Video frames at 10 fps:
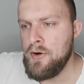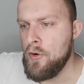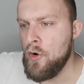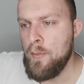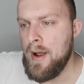
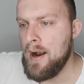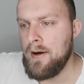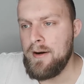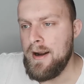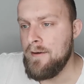Turn our
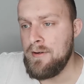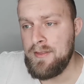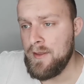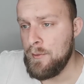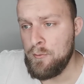back on
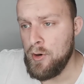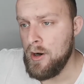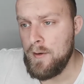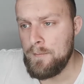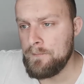everything that went
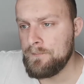wrong.